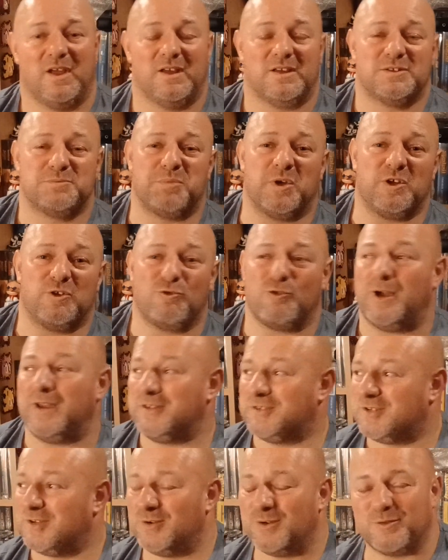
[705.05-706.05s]
It's been
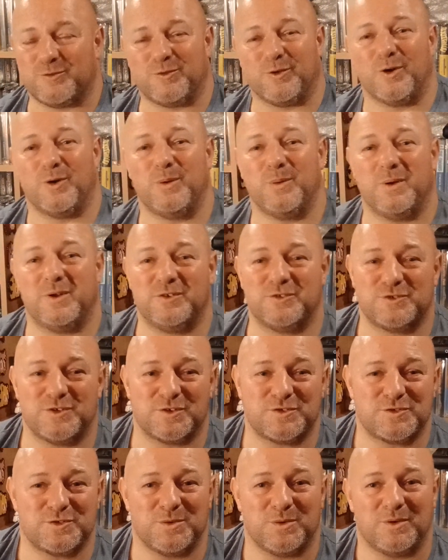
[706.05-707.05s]
great to look through and
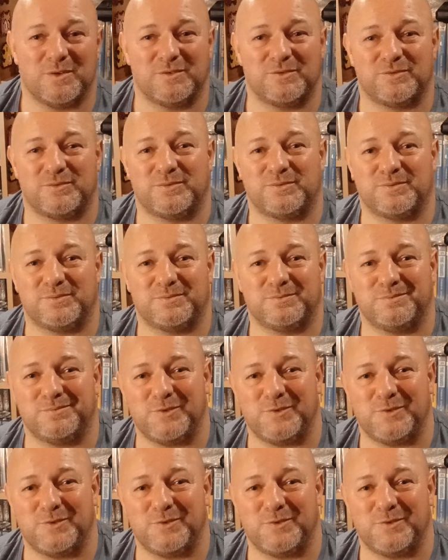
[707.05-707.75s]
just sort of